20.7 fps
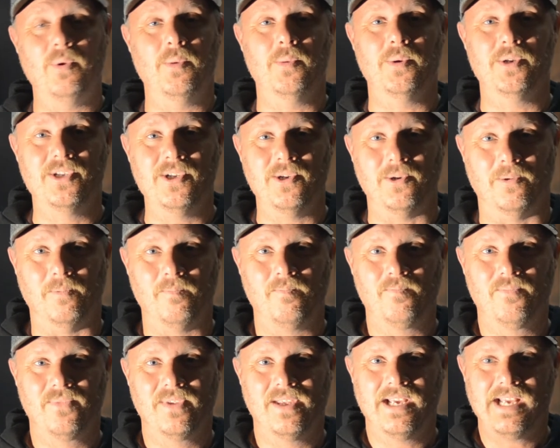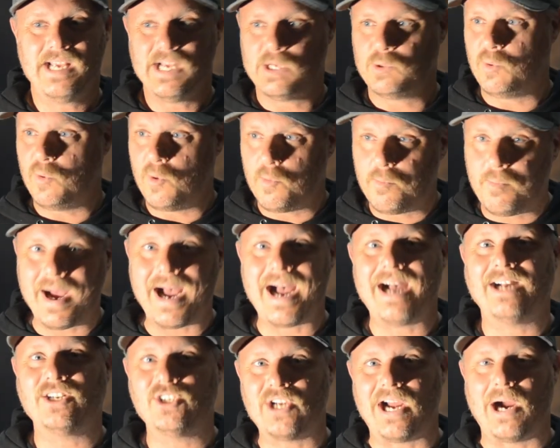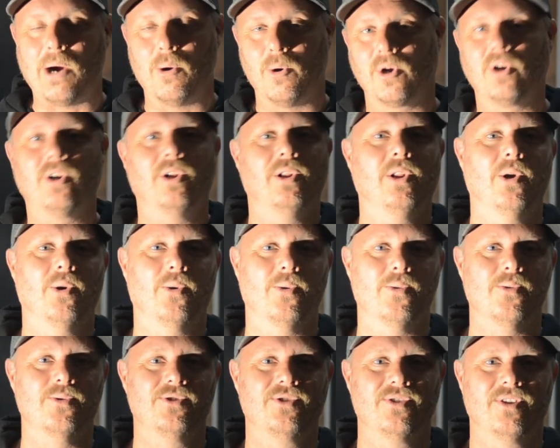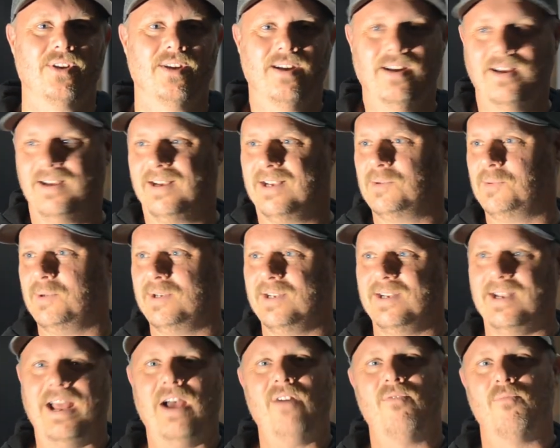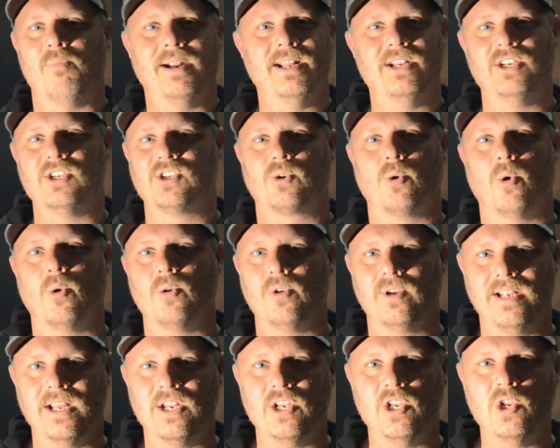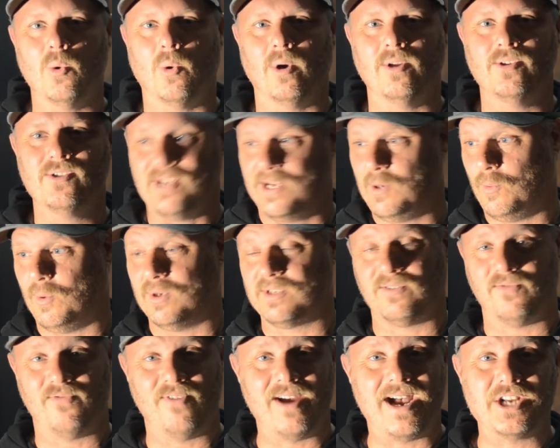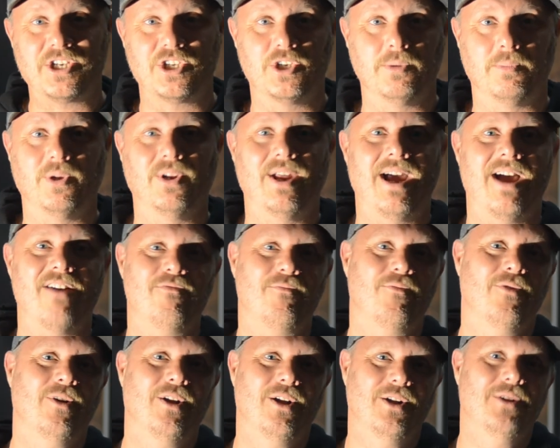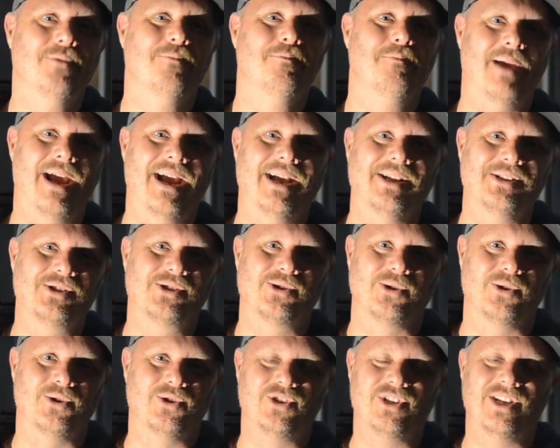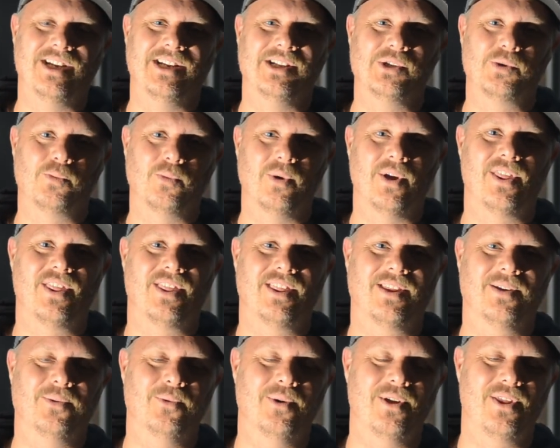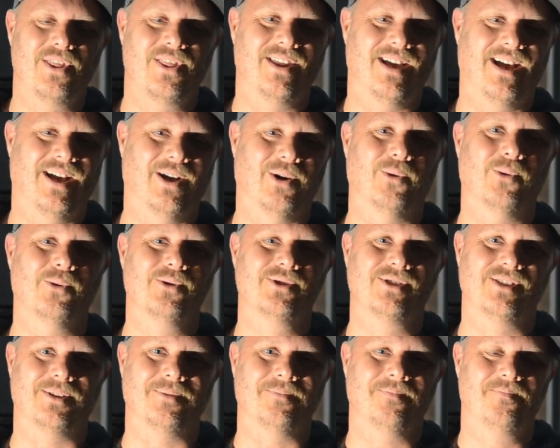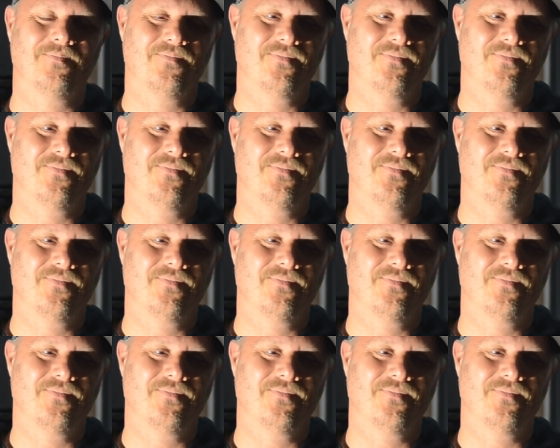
we would do, is we would patch our clothes because we didn't have money to just go out and get new ones, and it wasn't fashionable to have pants or jeans with, with uh, holes in them.